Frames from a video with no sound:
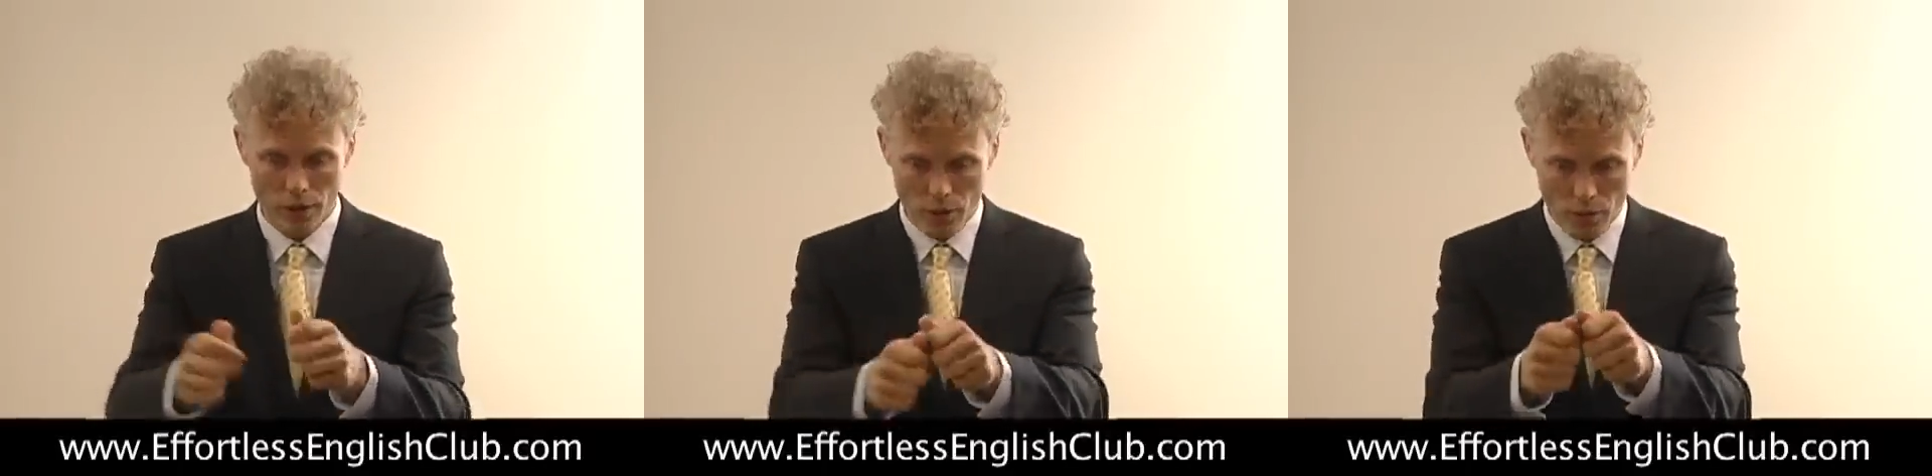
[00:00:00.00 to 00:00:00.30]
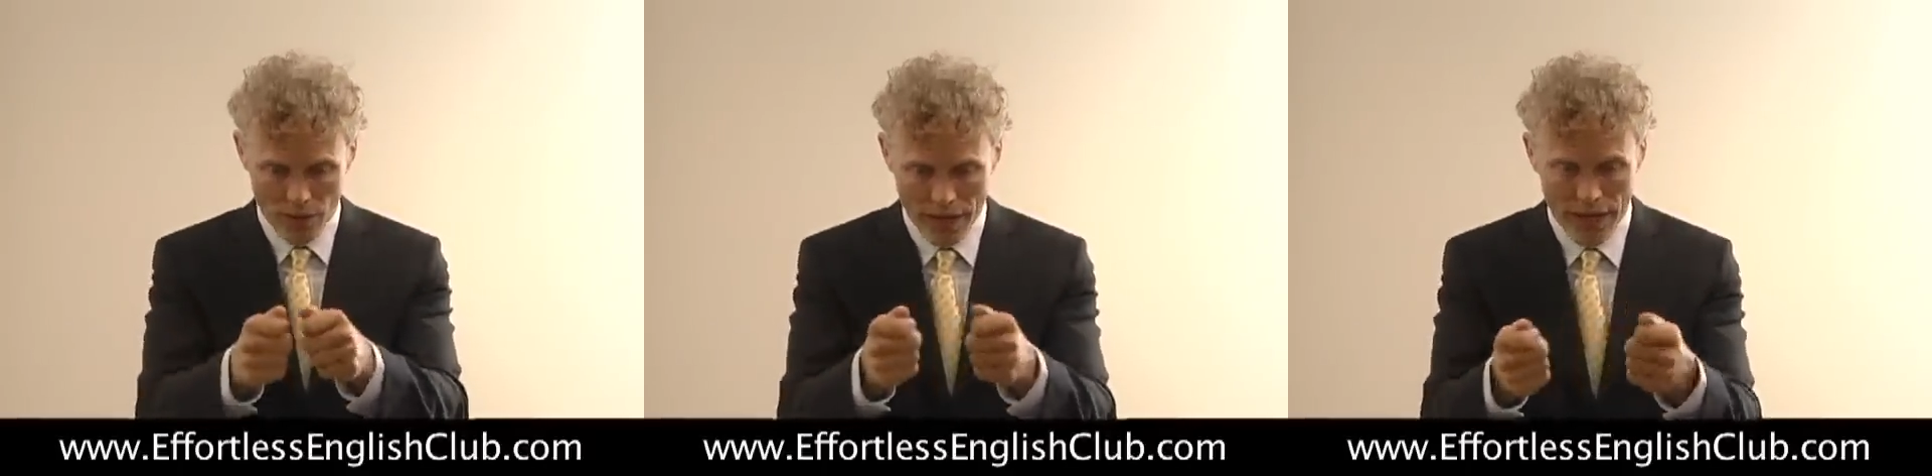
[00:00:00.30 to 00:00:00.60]

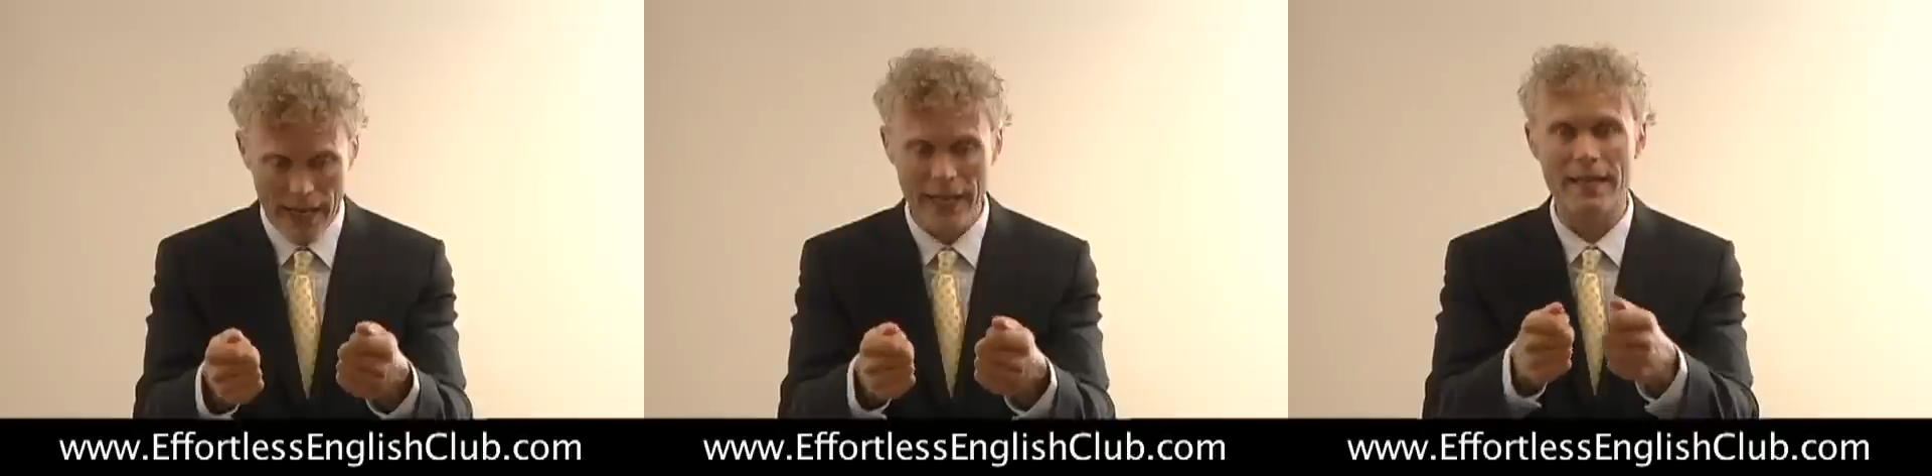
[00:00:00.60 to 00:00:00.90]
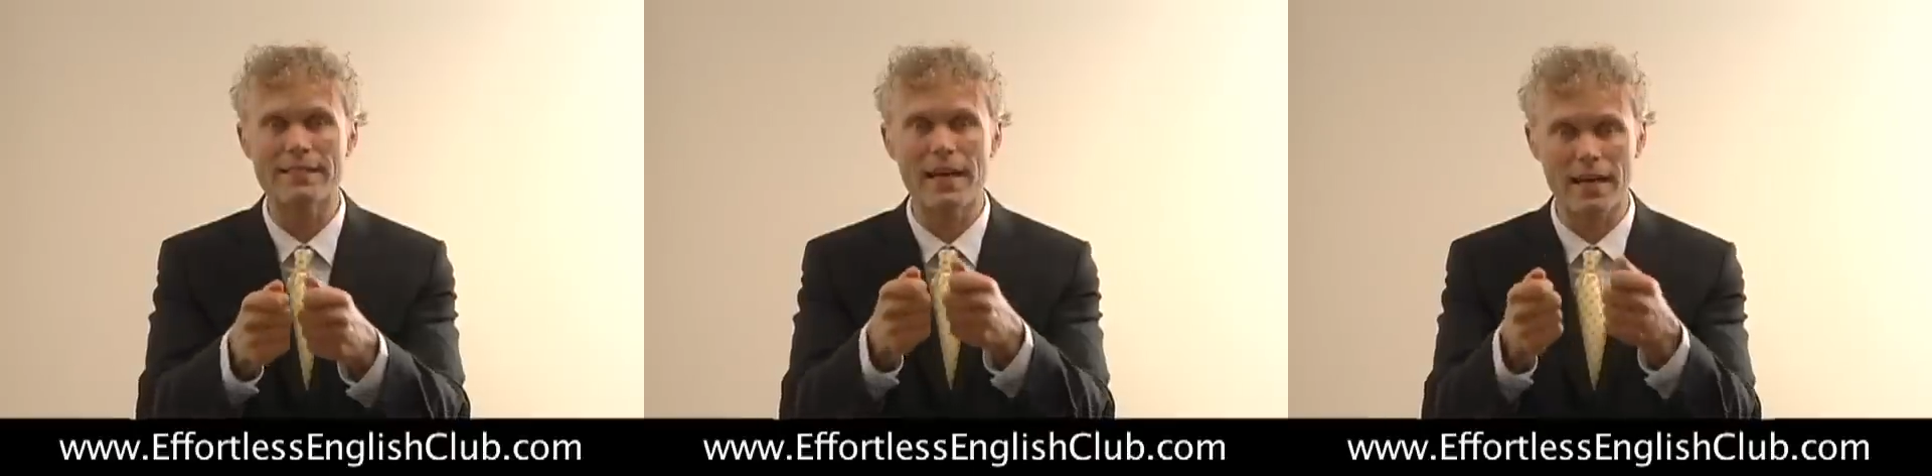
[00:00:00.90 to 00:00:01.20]
You're
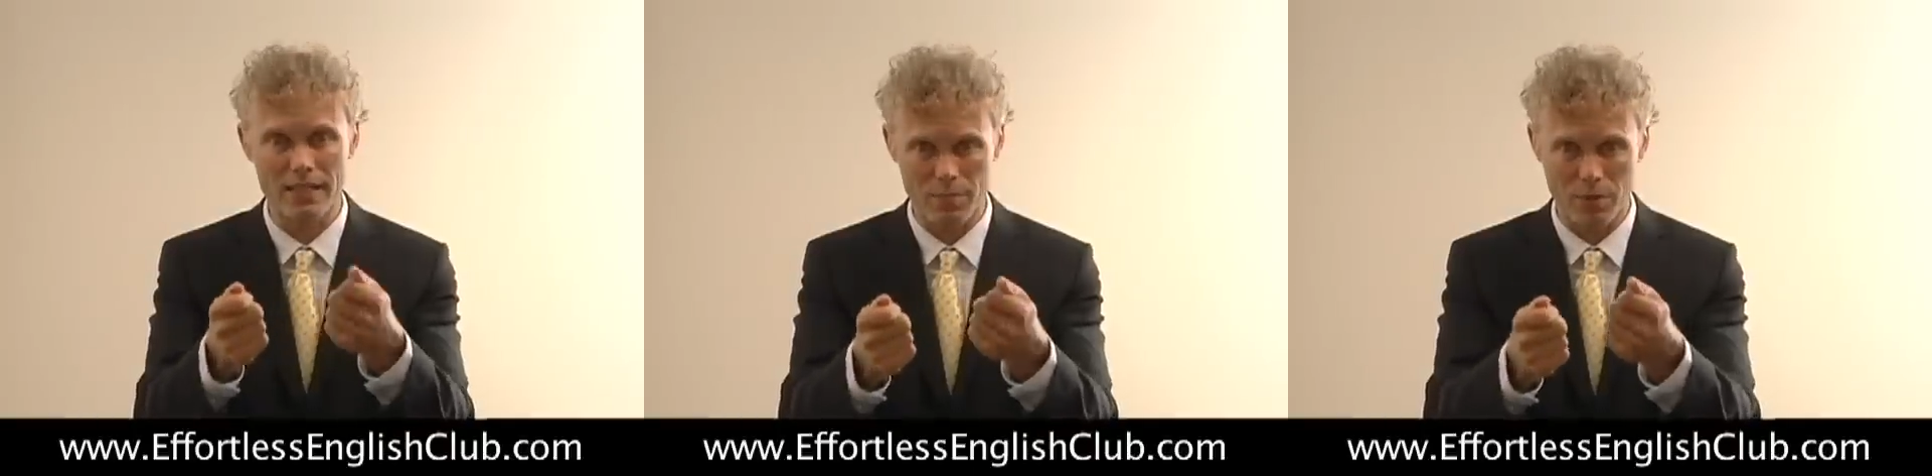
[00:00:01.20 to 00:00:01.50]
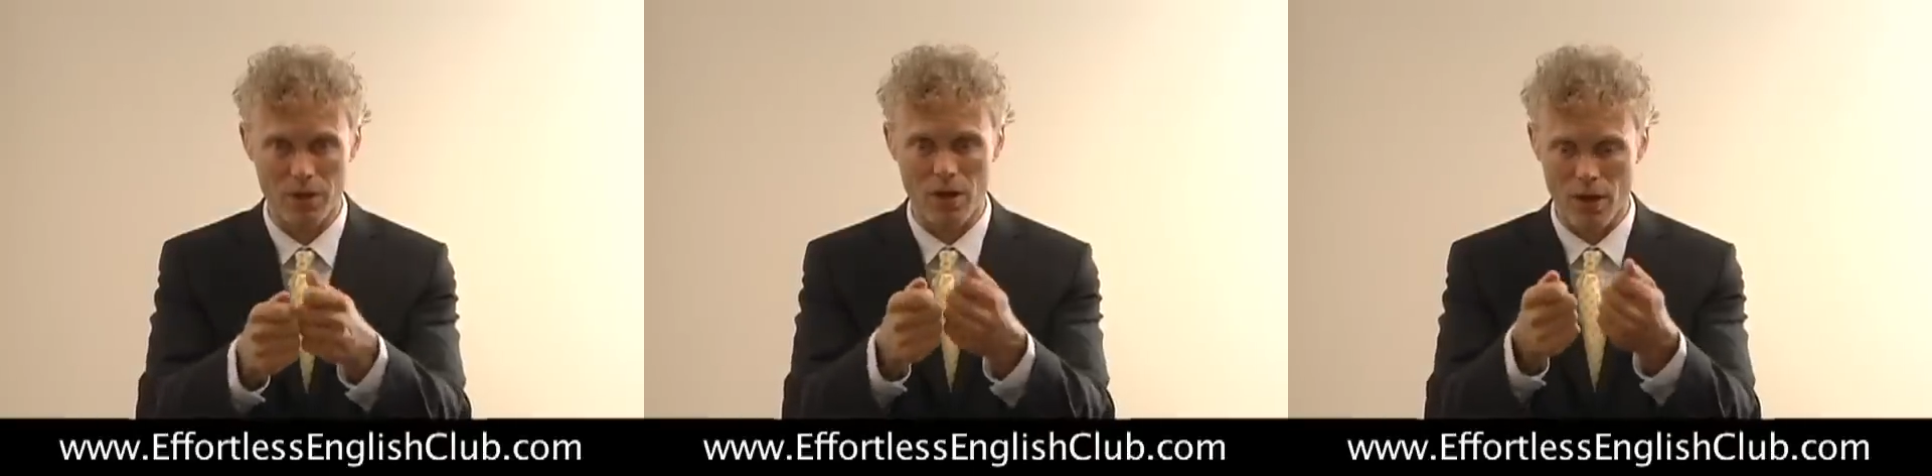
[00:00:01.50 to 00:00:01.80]
reading a
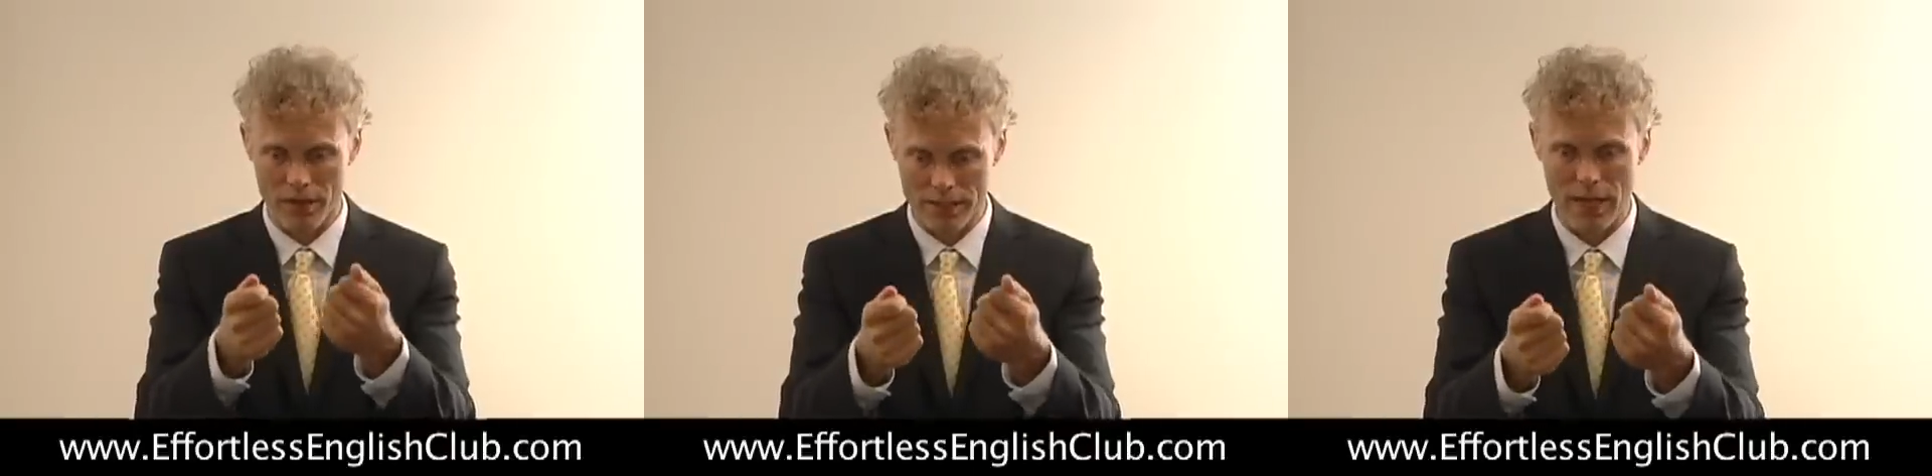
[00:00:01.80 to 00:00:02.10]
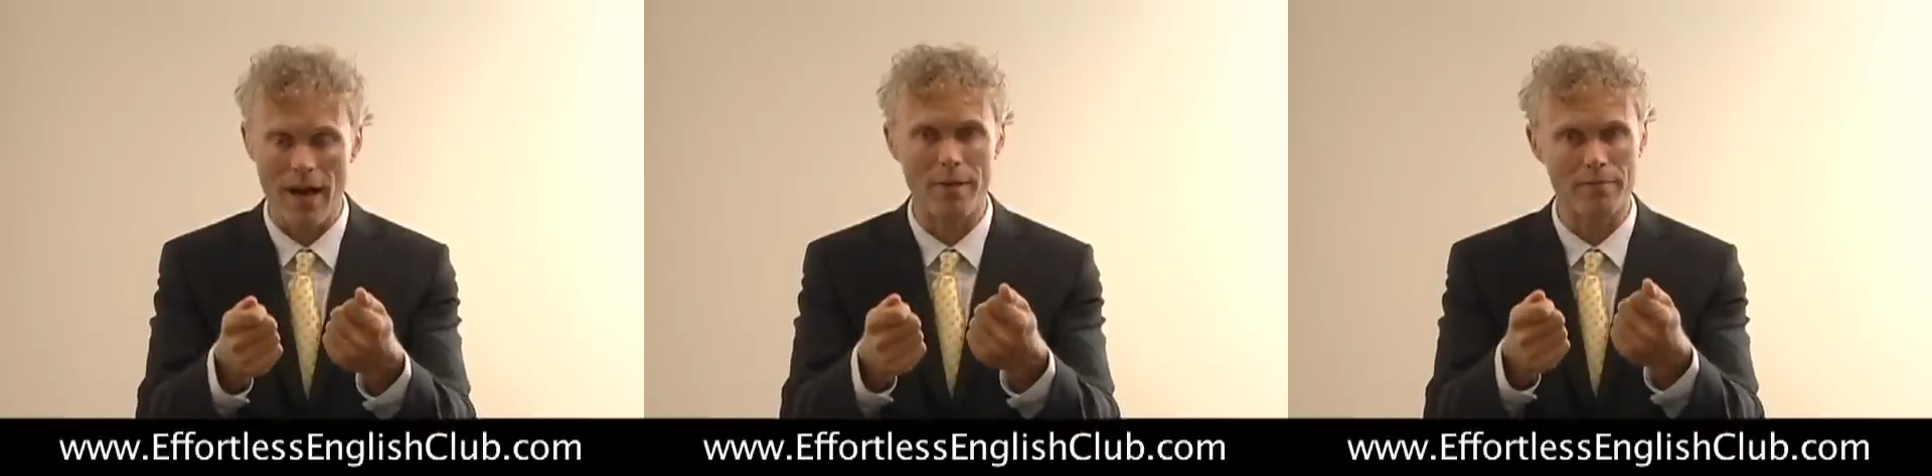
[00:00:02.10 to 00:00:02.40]
textbook all the
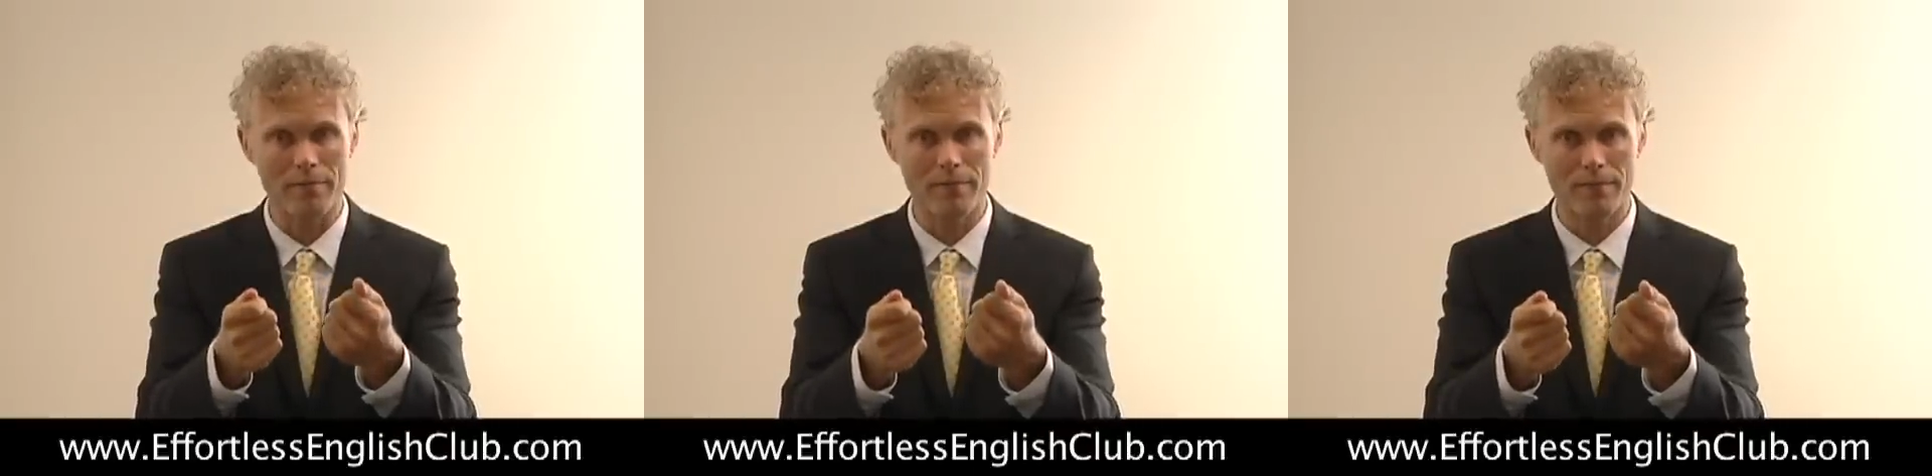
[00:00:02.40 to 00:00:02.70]
time.